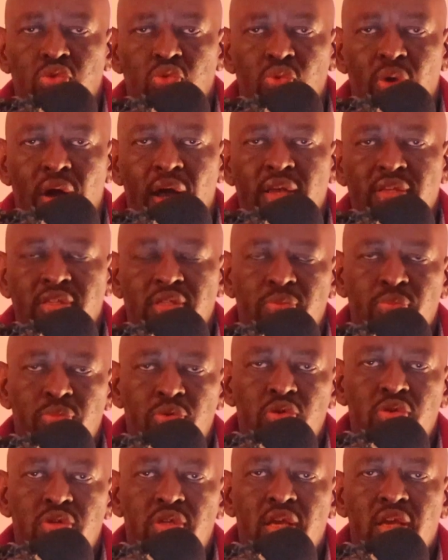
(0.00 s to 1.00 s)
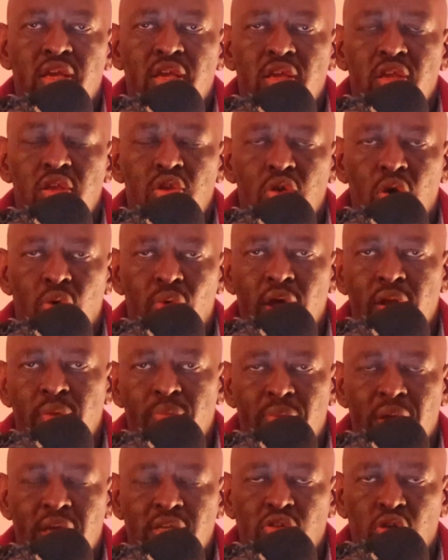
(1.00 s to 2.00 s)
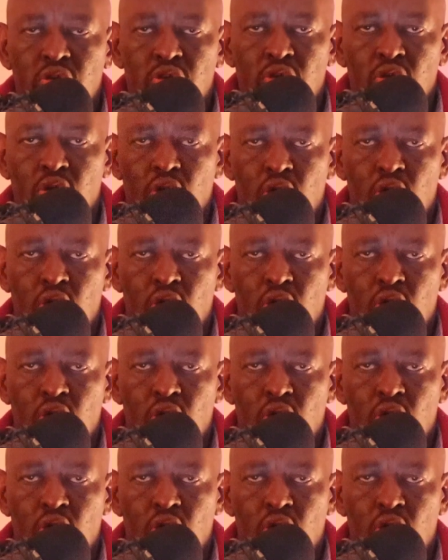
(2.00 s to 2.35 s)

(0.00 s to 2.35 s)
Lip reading: towards building your one-person